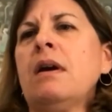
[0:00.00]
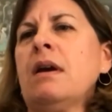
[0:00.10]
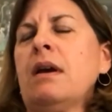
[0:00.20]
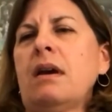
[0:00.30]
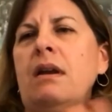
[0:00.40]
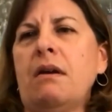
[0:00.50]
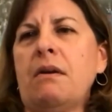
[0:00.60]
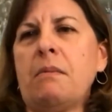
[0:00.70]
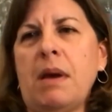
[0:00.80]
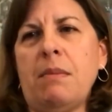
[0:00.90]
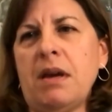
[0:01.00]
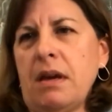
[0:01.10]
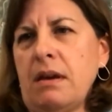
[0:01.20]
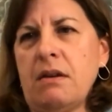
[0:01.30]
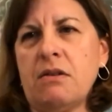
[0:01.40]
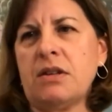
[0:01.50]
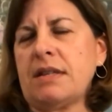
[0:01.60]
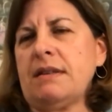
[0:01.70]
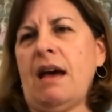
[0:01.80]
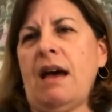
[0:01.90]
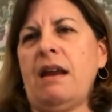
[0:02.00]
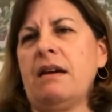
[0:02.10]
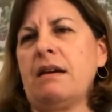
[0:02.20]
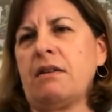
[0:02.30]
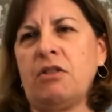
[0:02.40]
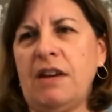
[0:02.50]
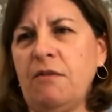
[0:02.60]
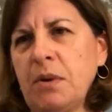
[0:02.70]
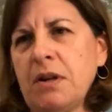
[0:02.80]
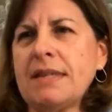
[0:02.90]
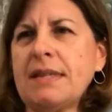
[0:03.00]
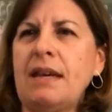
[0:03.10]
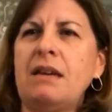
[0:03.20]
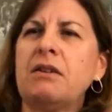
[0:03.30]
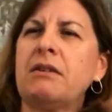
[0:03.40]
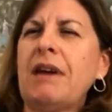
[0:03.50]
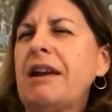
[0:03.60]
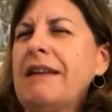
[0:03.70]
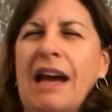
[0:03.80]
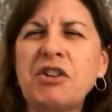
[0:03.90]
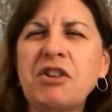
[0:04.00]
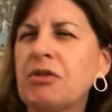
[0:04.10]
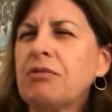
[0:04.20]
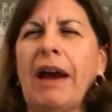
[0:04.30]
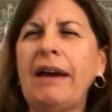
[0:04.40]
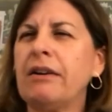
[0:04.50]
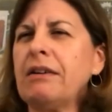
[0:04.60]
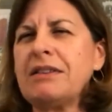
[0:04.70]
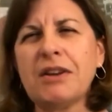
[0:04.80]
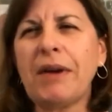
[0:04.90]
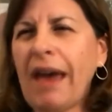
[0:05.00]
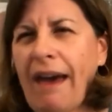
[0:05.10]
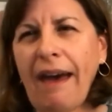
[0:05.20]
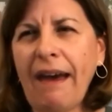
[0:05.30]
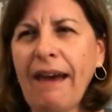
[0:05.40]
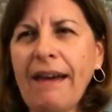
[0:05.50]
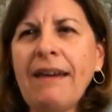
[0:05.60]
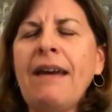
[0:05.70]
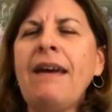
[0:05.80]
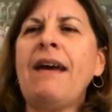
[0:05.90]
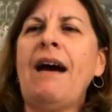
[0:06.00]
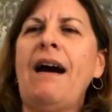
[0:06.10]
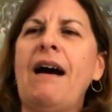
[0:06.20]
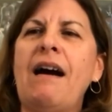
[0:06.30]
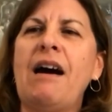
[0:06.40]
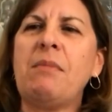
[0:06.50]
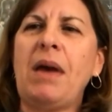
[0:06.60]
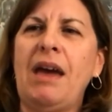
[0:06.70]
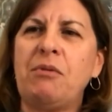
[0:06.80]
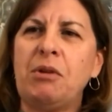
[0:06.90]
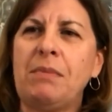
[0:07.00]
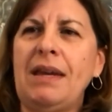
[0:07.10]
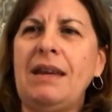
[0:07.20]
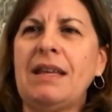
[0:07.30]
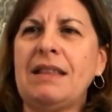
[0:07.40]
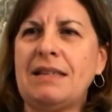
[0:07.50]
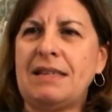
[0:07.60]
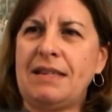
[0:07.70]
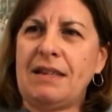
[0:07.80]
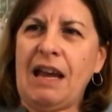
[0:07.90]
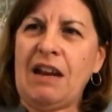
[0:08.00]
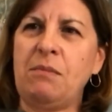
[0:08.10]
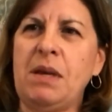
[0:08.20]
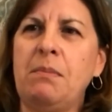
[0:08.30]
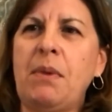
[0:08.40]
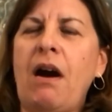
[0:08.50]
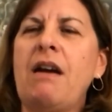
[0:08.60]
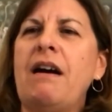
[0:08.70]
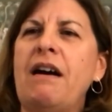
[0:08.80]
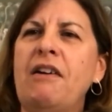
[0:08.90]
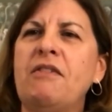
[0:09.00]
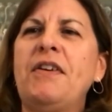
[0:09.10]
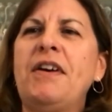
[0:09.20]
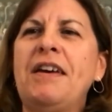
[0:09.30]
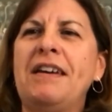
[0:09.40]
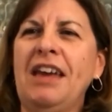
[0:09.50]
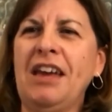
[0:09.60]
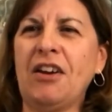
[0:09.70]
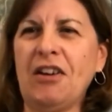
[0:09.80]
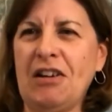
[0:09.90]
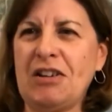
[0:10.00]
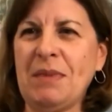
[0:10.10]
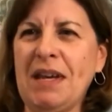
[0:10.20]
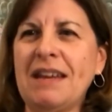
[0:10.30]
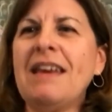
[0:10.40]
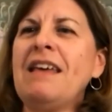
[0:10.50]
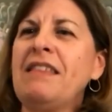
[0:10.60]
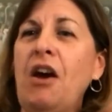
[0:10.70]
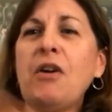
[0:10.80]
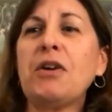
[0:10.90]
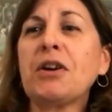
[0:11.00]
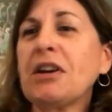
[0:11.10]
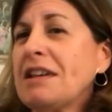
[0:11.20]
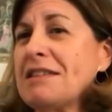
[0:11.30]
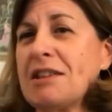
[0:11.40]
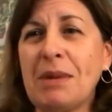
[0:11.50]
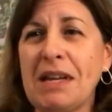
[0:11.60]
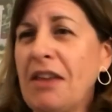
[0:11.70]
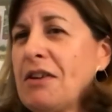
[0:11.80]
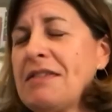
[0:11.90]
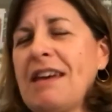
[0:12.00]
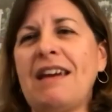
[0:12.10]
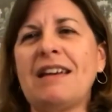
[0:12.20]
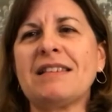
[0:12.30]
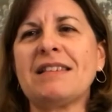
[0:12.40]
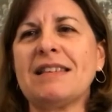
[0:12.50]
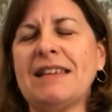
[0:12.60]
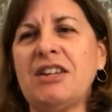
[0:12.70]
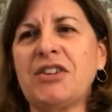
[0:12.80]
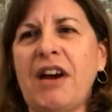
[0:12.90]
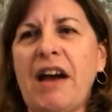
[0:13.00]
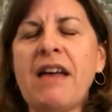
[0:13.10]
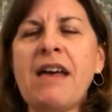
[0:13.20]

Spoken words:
maybe you're just not a creative person, or you're not a natural writer, it's okay. And we're meaning this to kind of be part of encouragement. Oh, you're good at so many other things, etc.